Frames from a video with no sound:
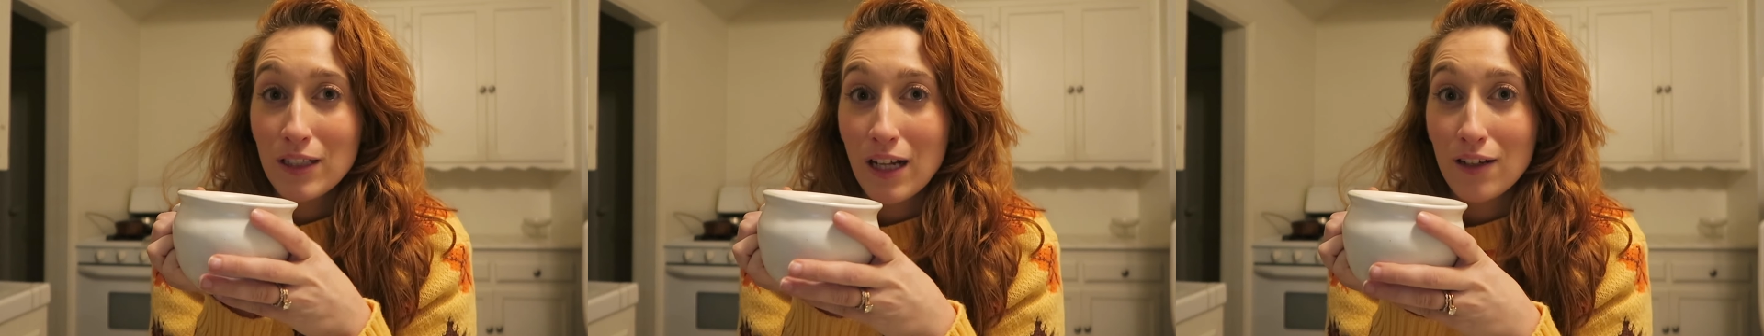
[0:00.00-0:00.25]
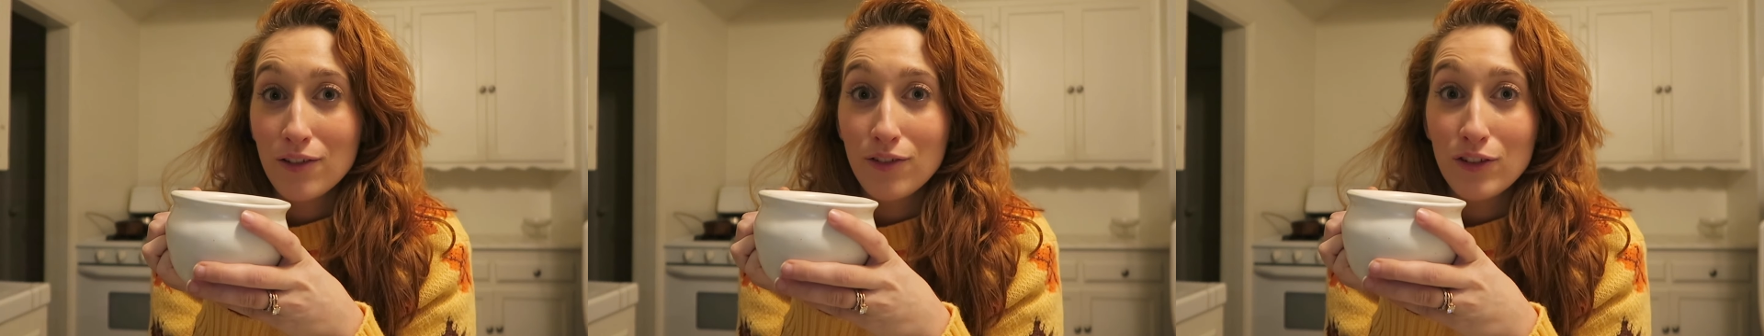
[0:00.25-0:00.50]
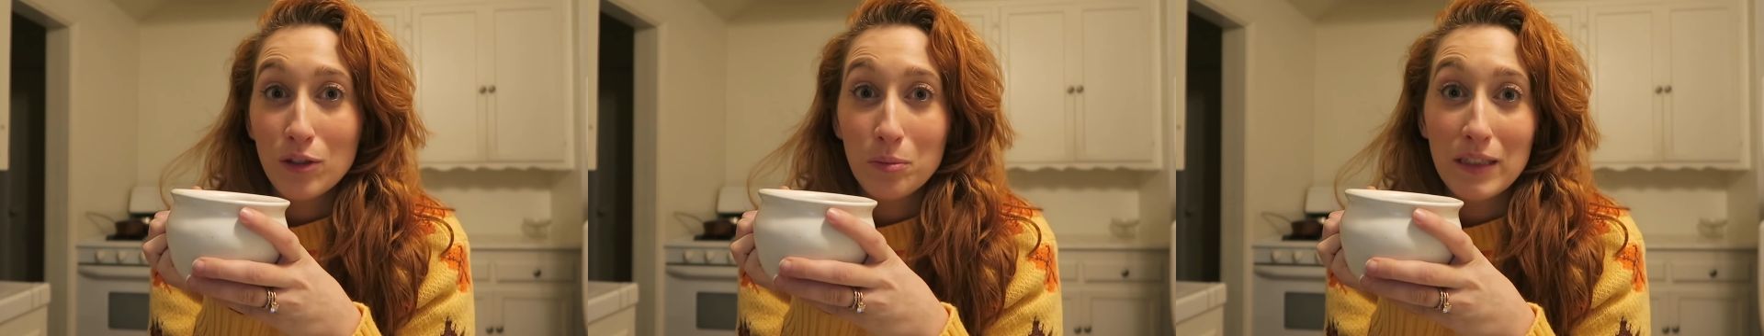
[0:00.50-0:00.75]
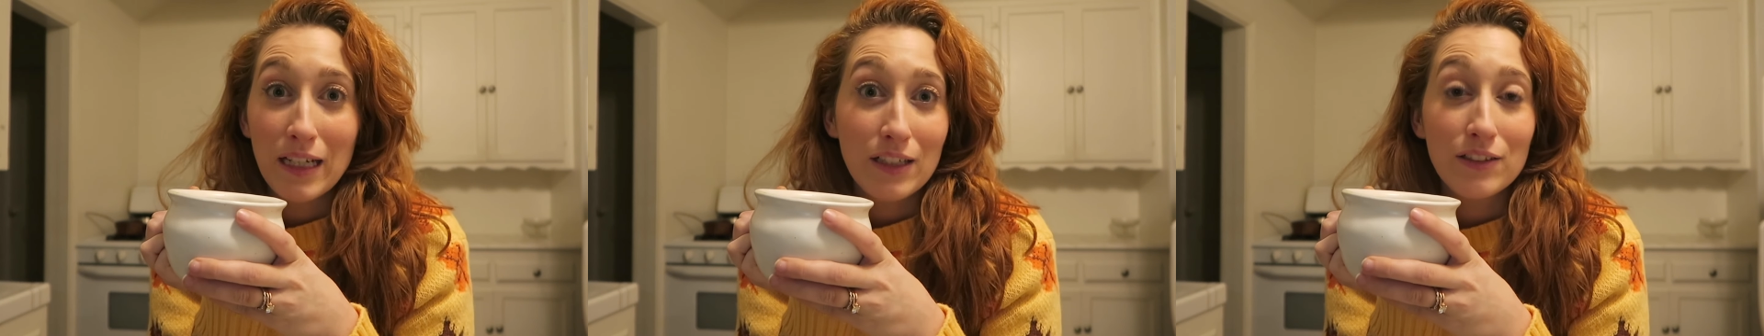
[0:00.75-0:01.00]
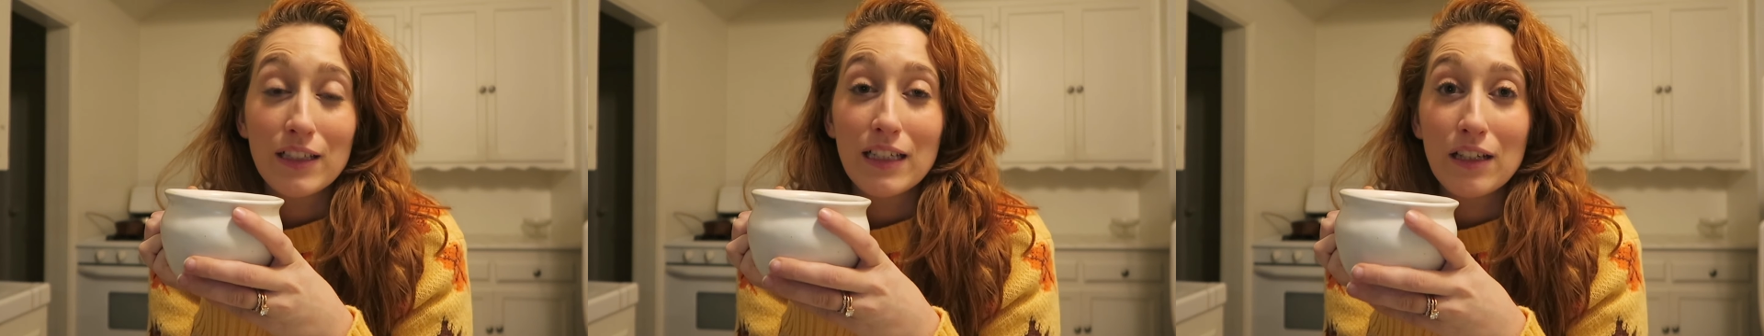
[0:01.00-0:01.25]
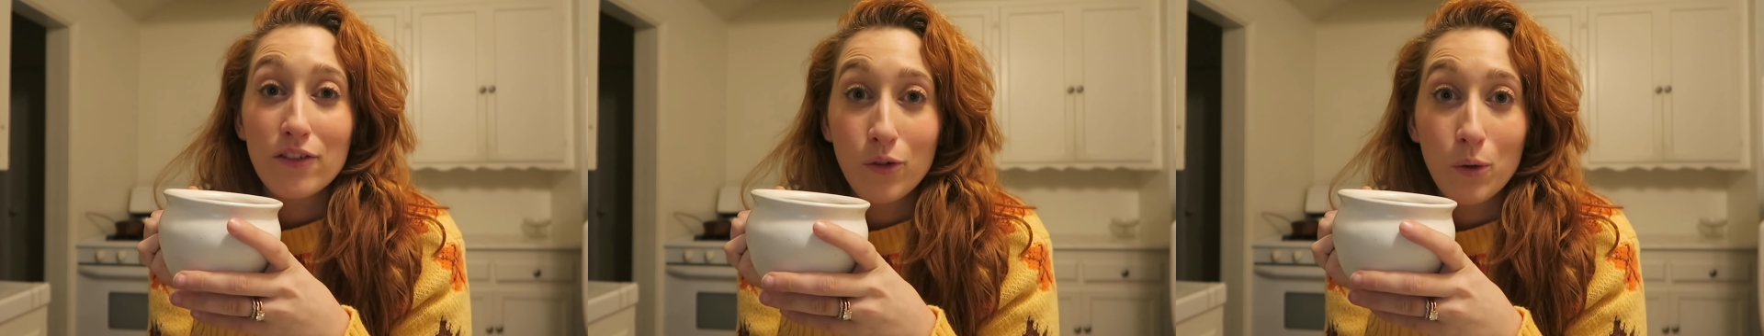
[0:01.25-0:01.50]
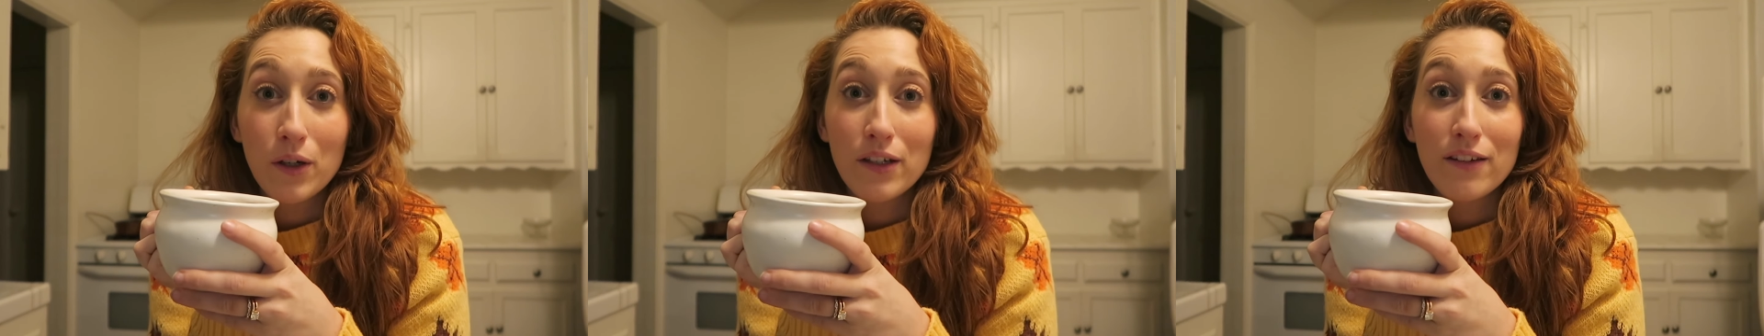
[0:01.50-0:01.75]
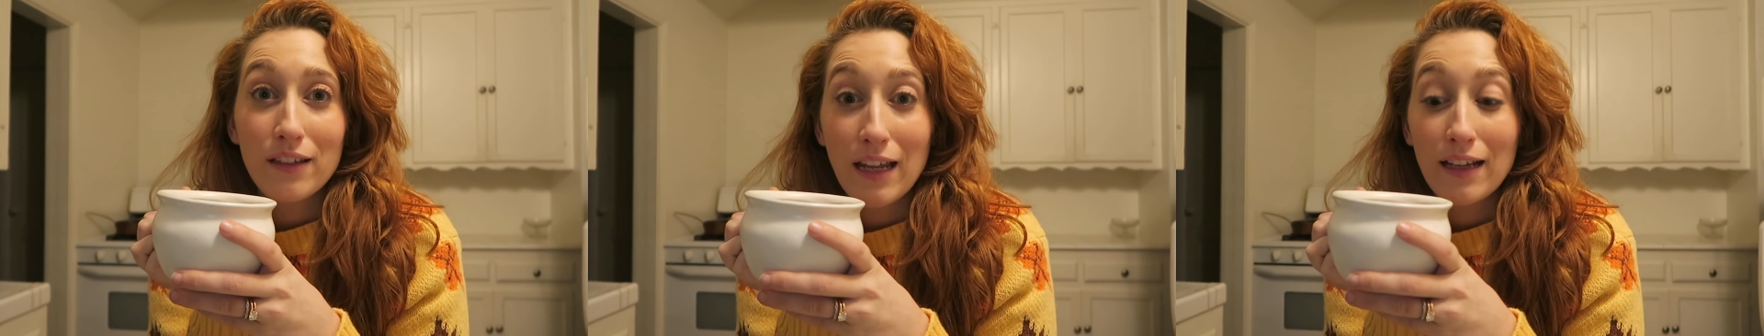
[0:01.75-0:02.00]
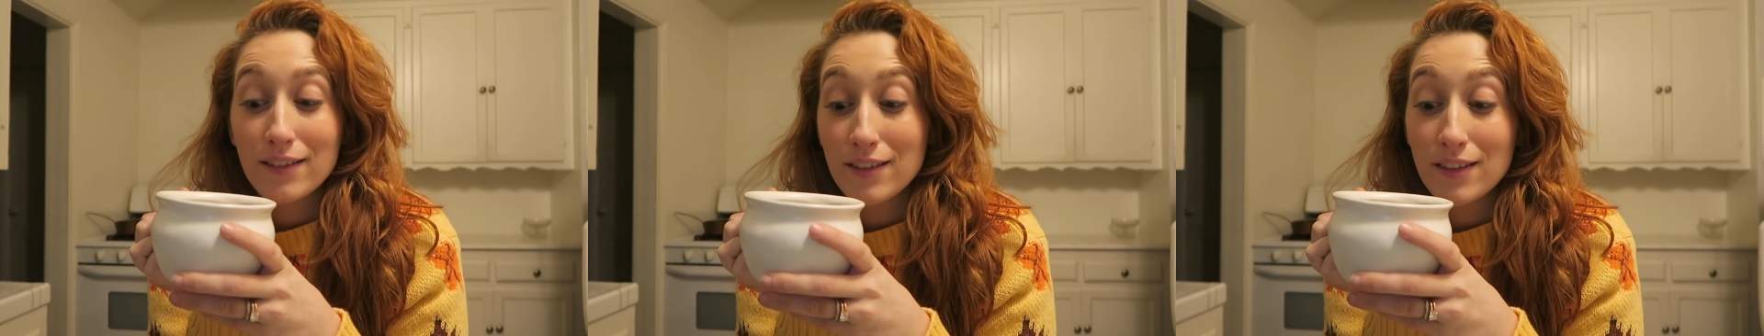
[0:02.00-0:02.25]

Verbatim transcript: enough you'll be decorating for the next